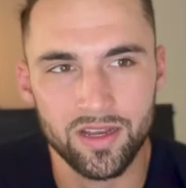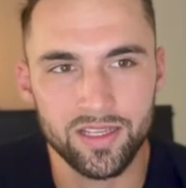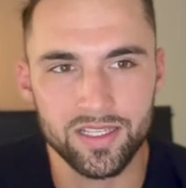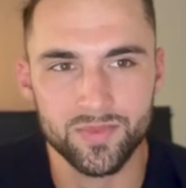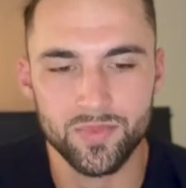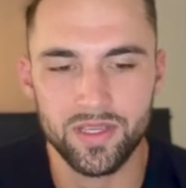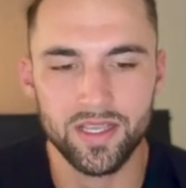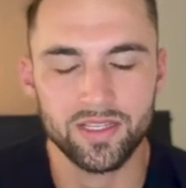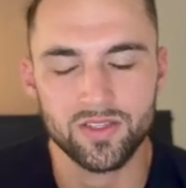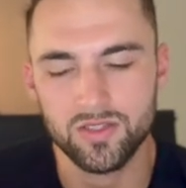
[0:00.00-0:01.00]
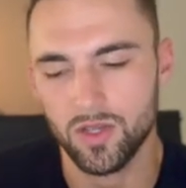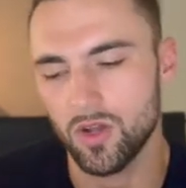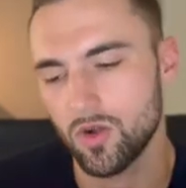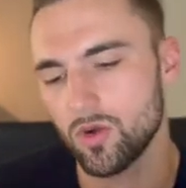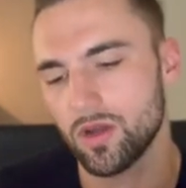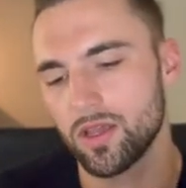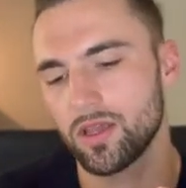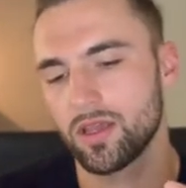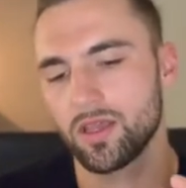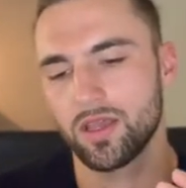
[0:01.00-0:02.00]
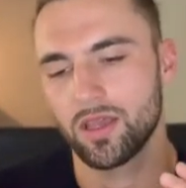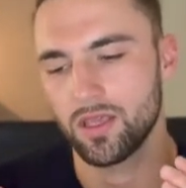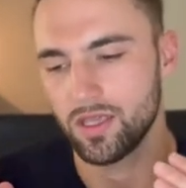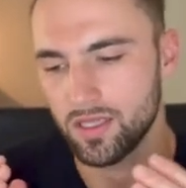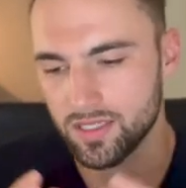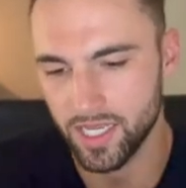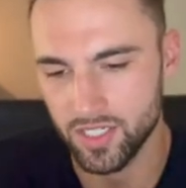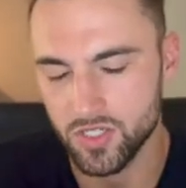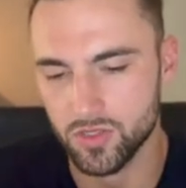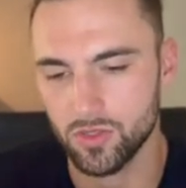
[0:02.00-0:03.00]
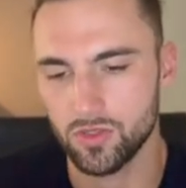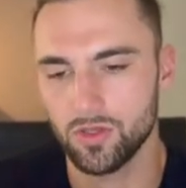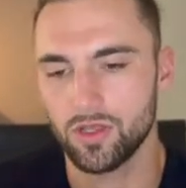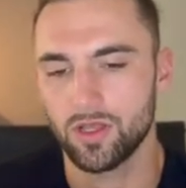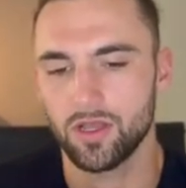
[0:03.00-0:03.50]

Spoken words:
is being so intentional,